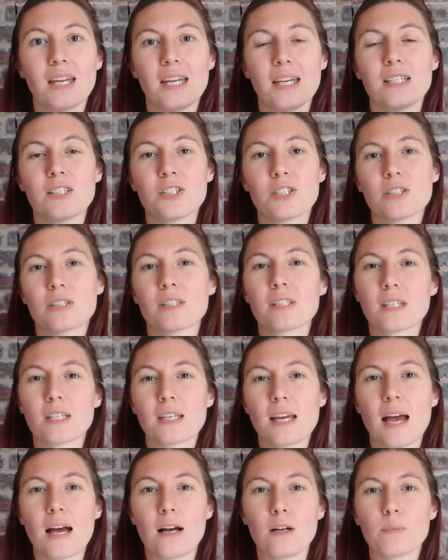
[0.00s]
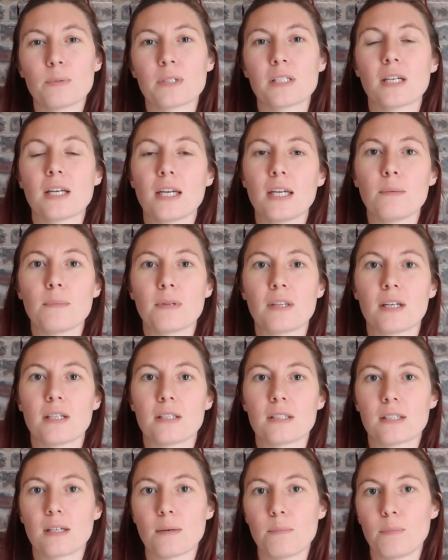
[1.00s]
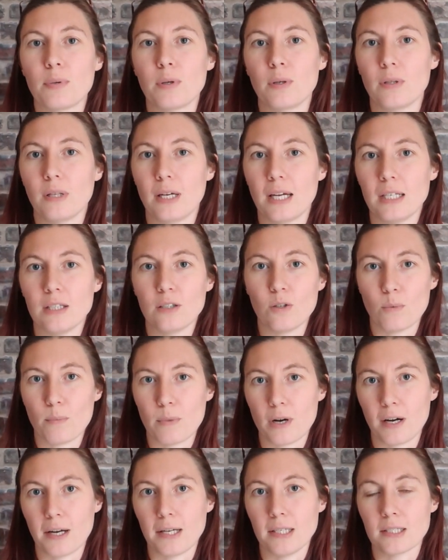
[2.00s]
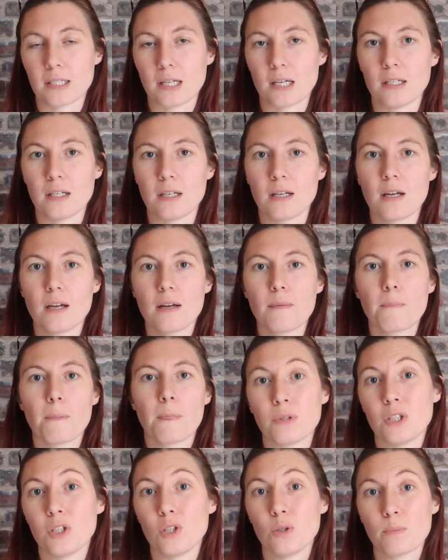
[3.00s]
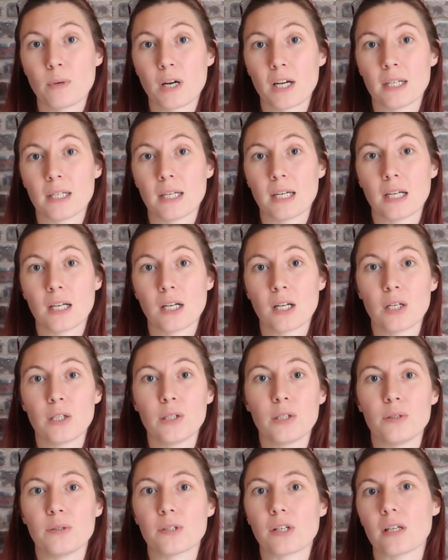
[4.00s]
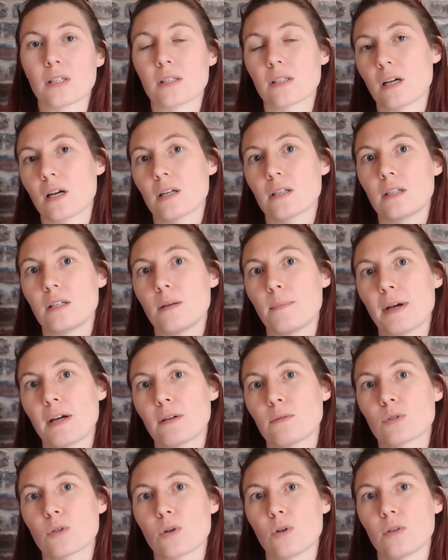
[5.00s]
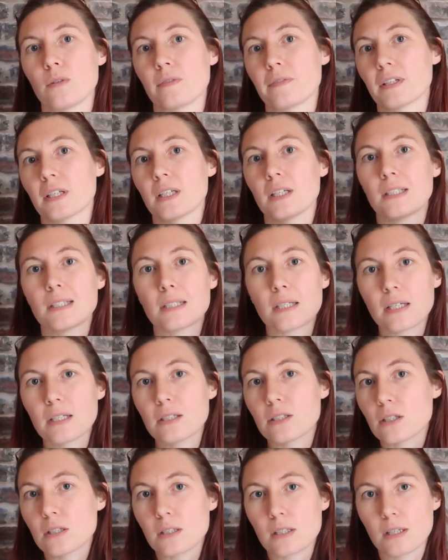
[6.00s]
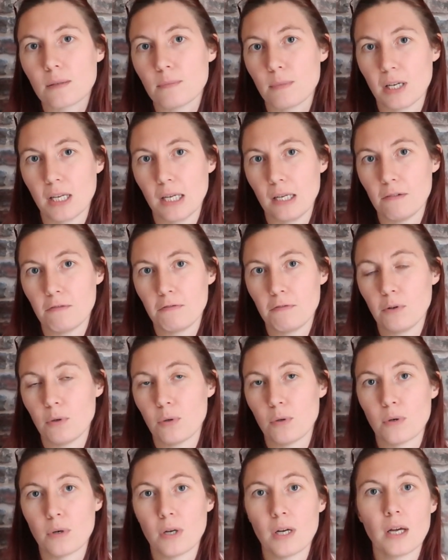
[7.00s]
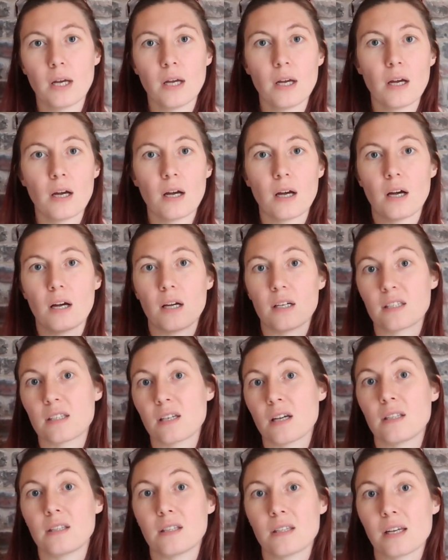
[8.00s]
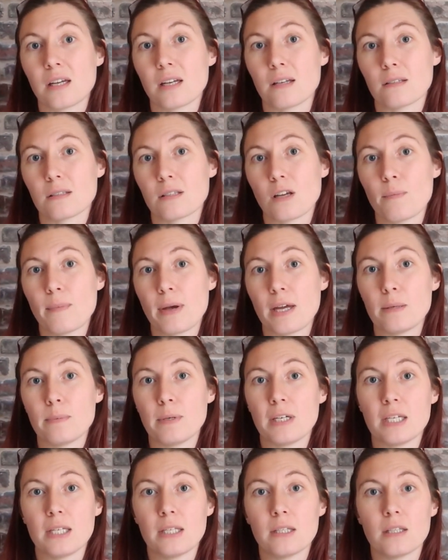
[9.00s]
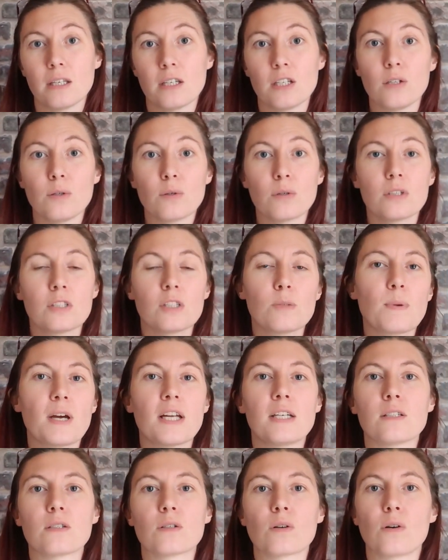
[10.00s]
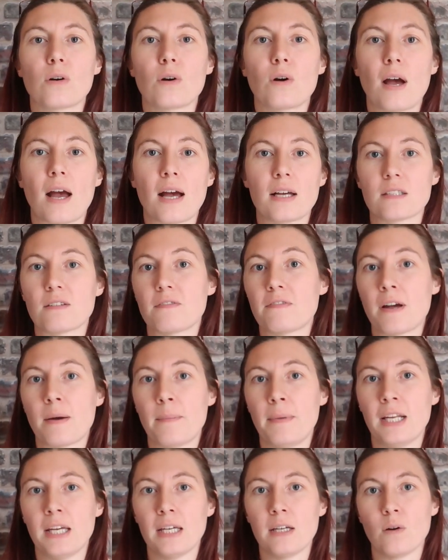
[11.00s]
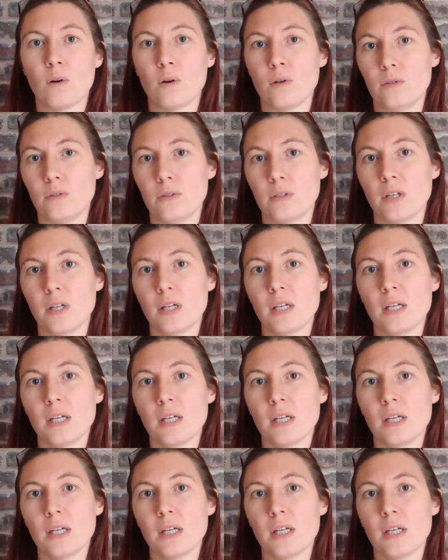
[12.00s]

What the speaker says: it just helps to keep things simple in your mind. And you might include a certain amount of contingency money for a certain thing. So maybe that you can spend as a family on